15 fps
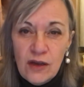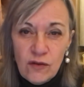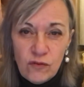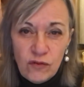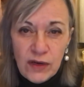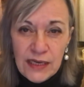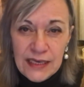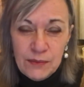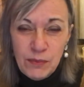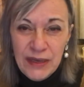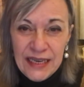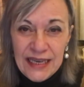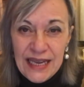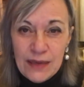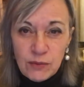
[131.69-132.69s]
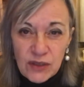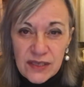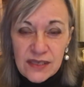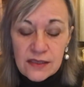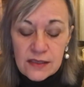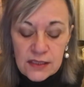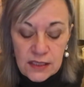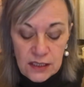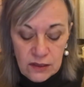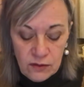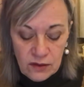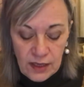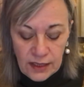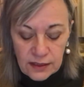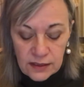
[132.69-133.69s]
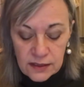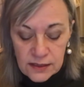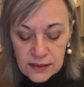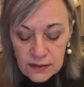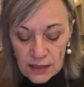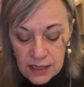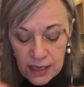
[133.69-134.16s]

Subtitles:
really being able to see things.